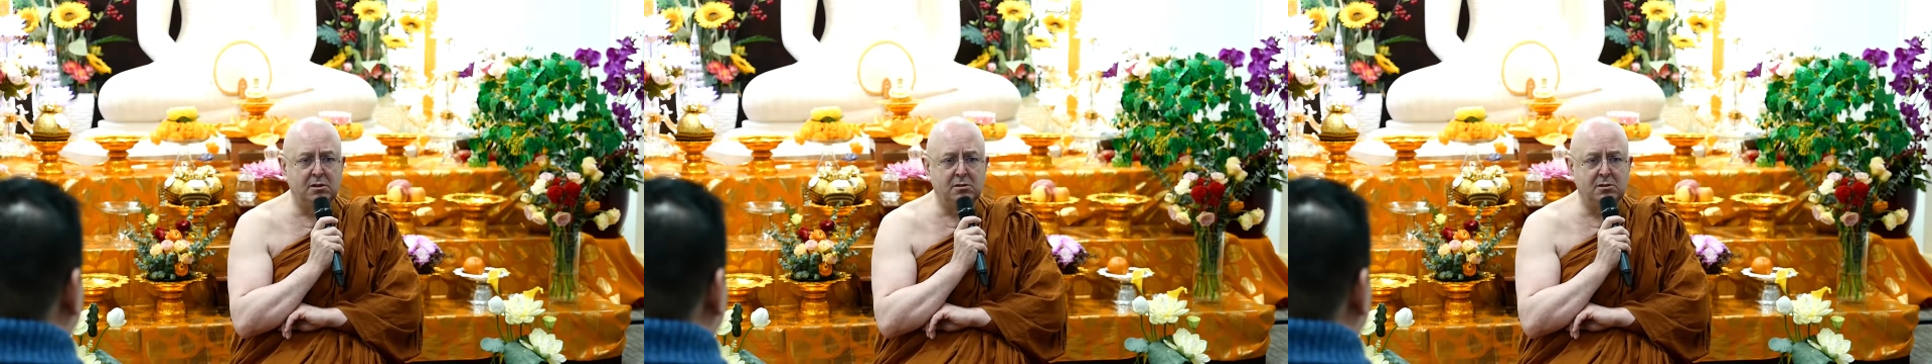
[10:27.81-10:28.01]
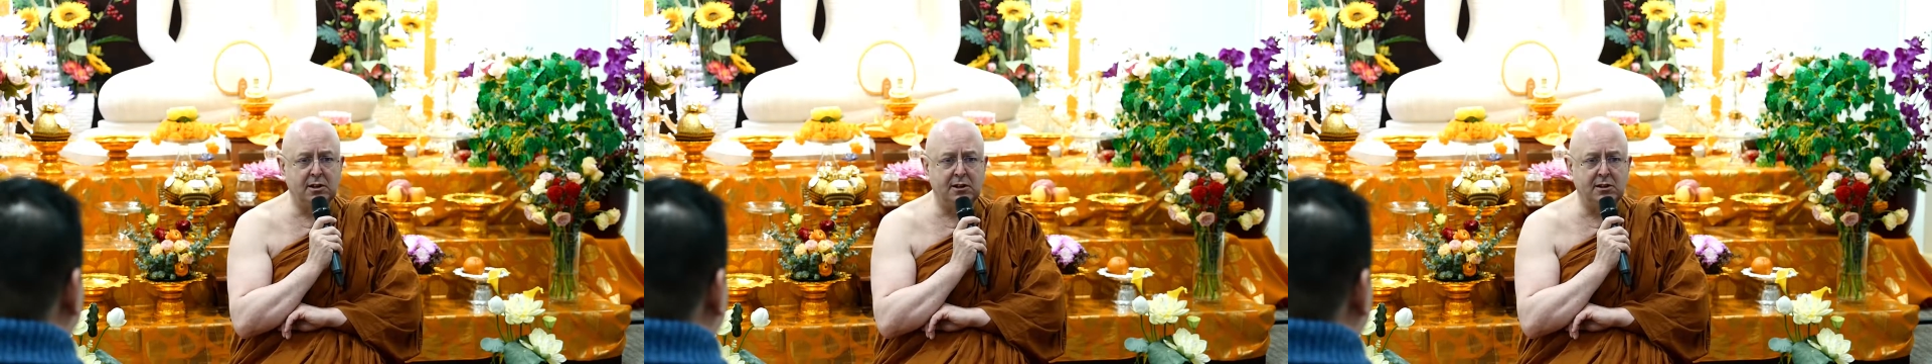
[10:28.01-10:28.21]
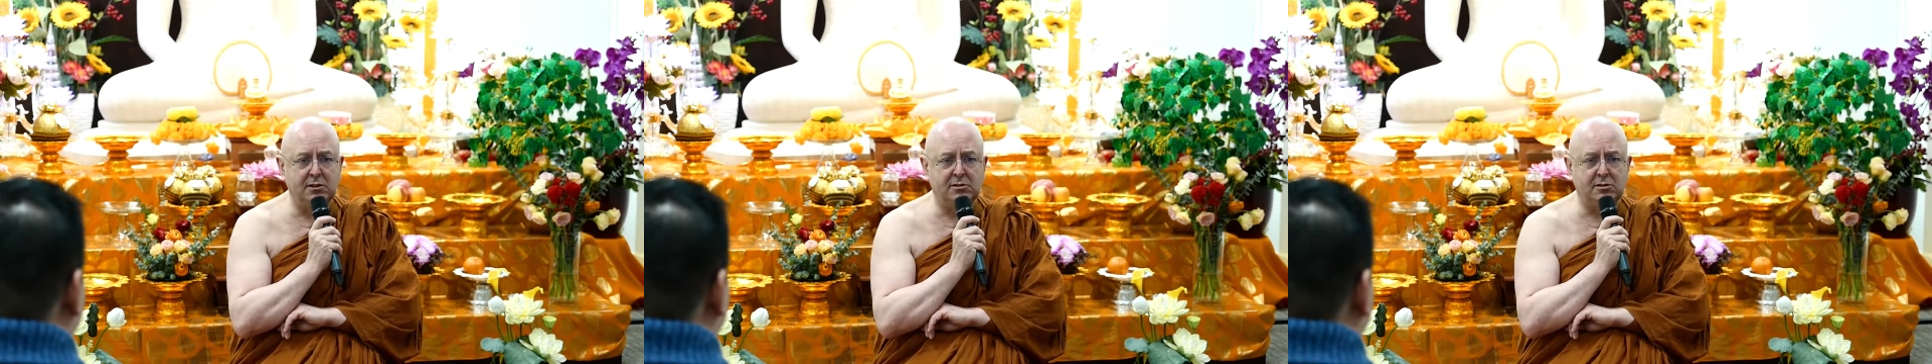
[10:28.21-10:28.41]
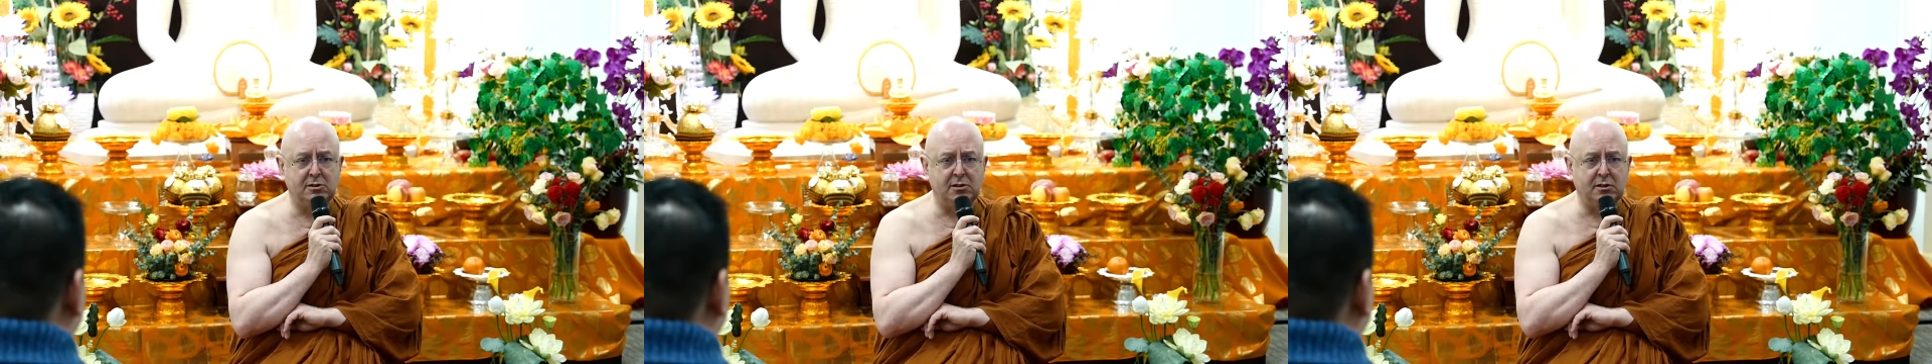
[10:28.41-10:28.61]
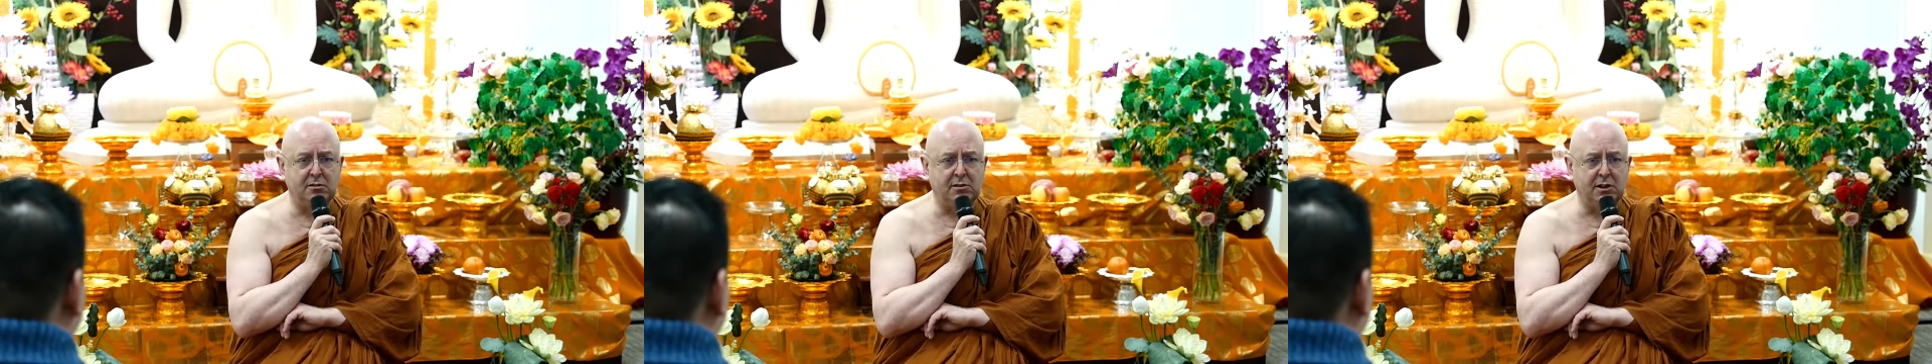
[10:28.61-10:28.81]
taking
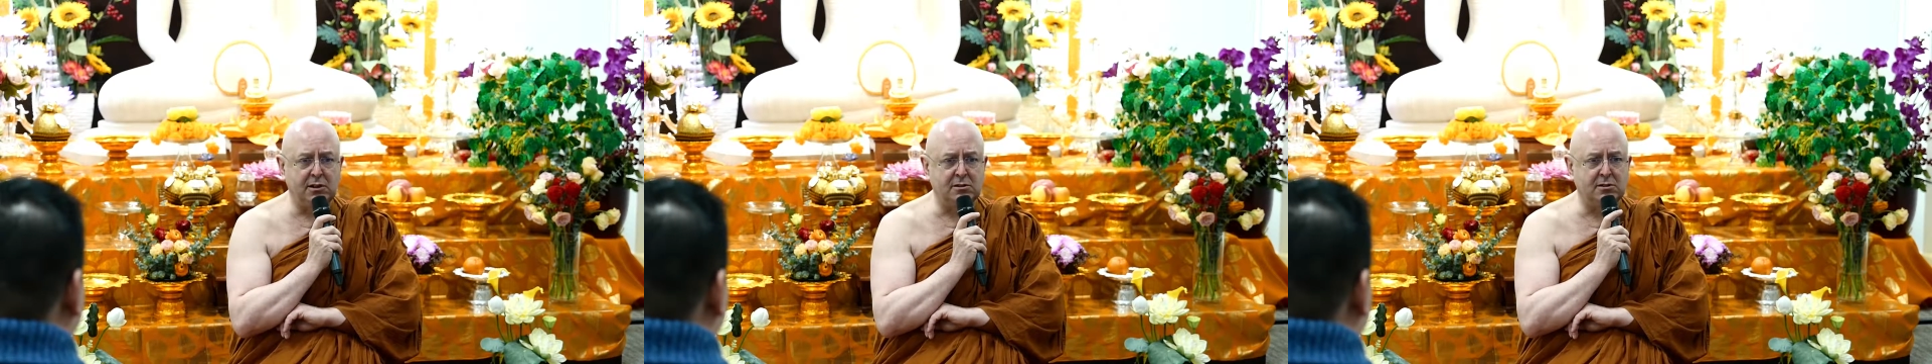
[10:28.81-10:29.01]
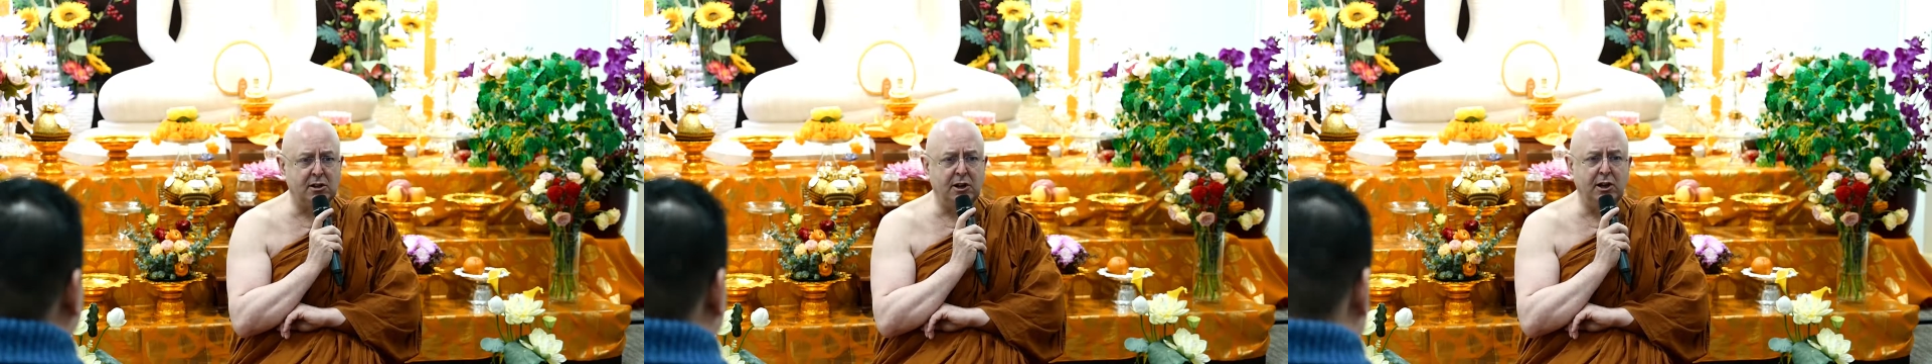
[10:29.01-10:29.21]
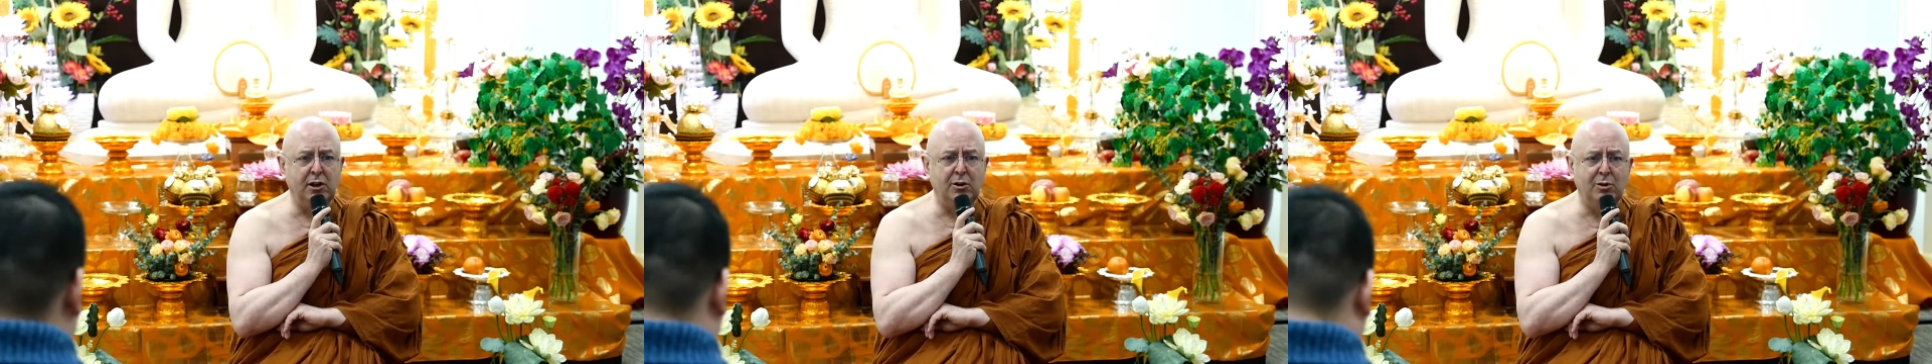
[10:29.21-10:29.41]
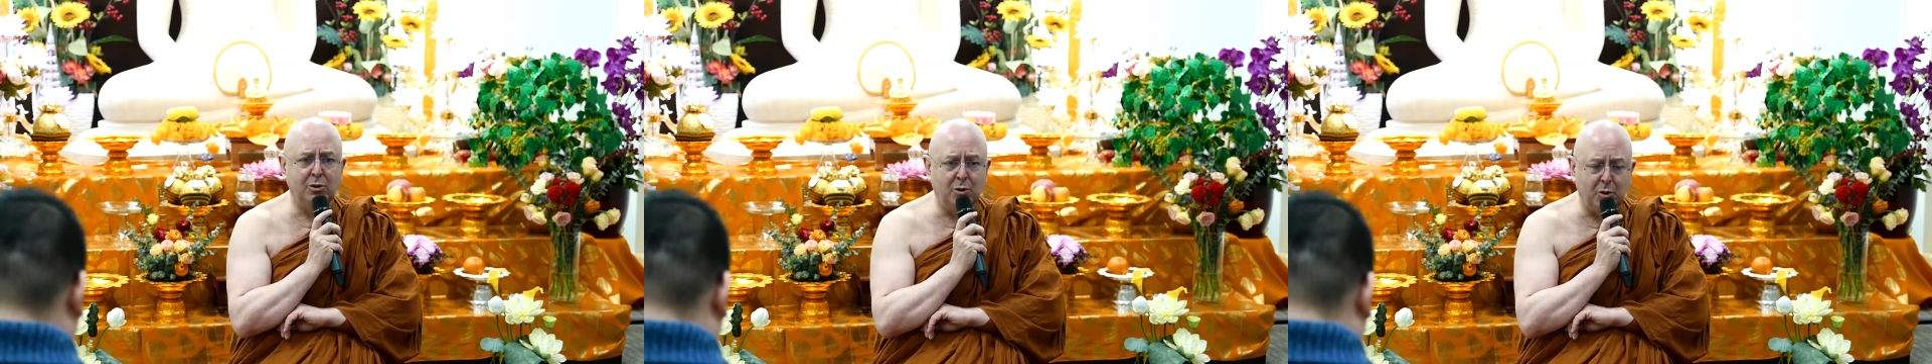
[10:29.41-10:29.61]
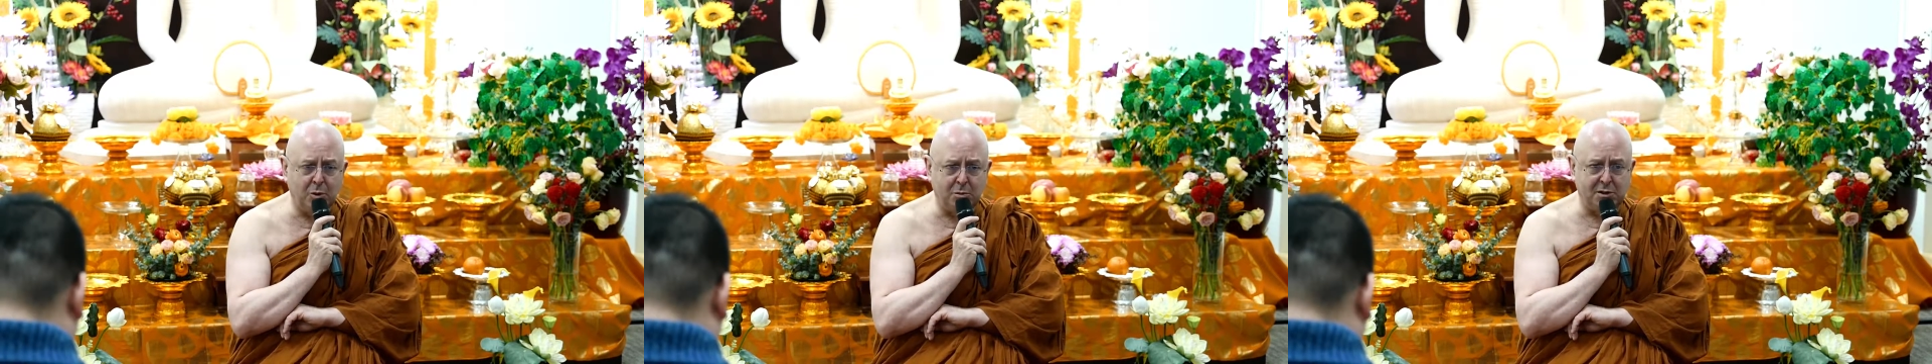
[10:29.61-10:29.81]
cigarettes
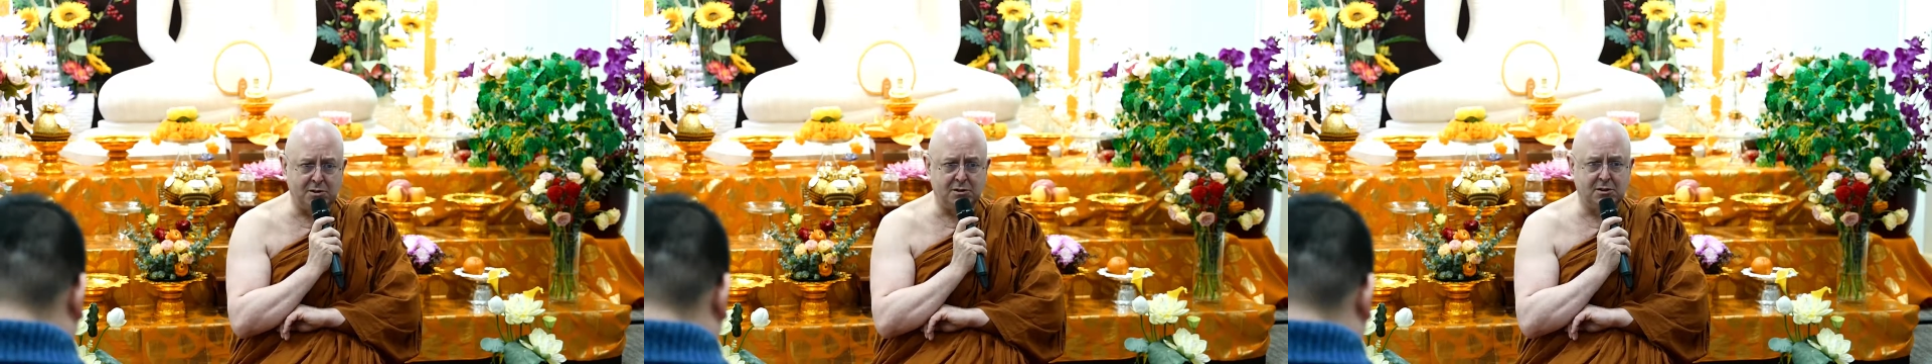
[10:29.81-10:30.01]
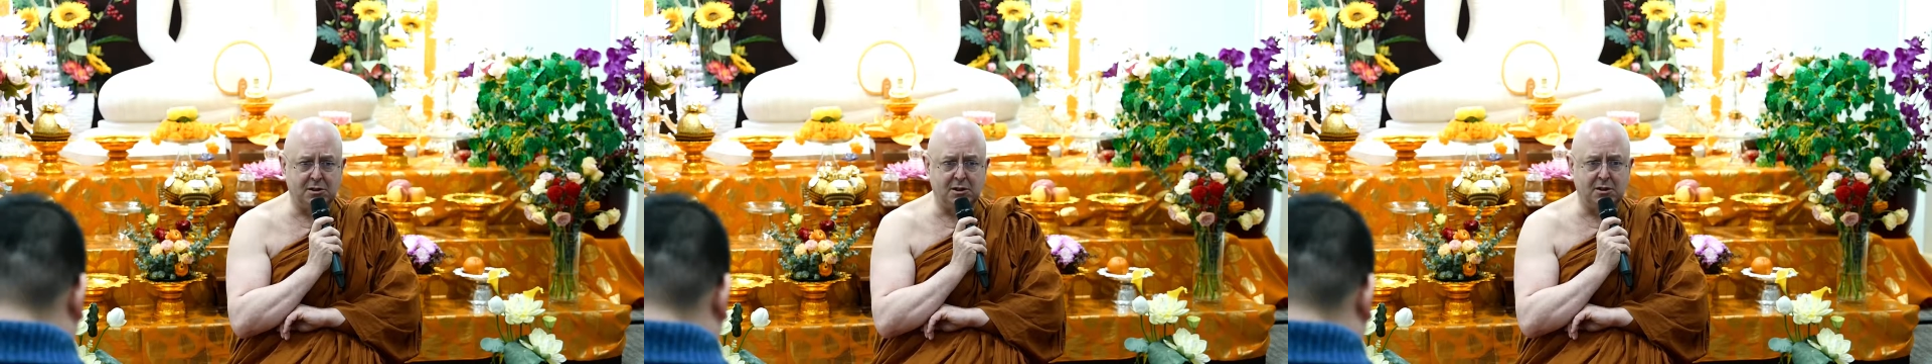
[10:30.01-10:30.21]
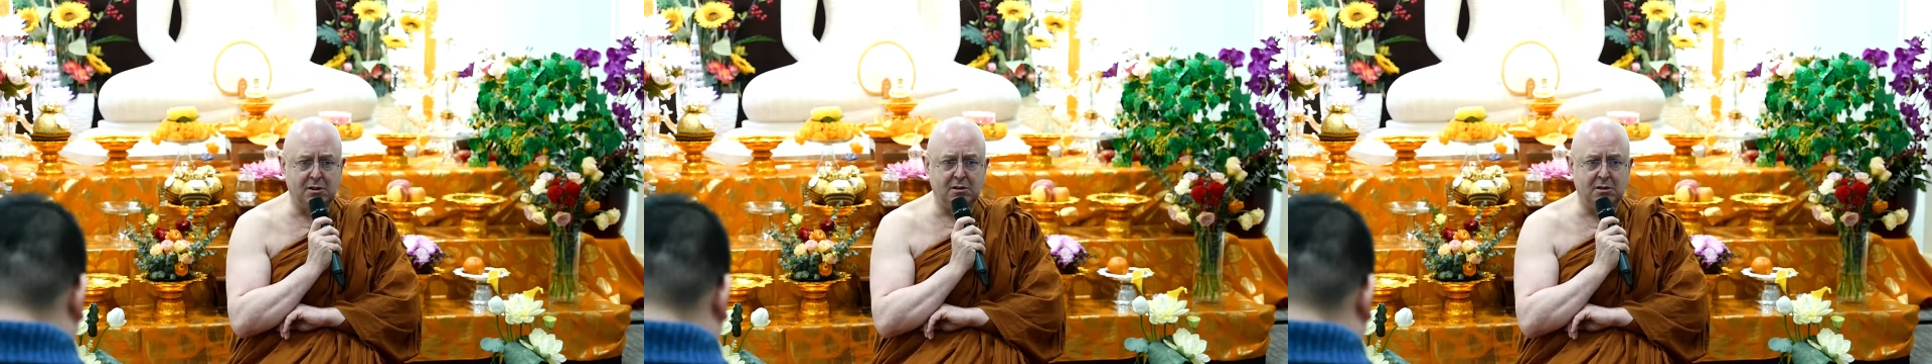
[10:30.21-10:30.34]
enormously.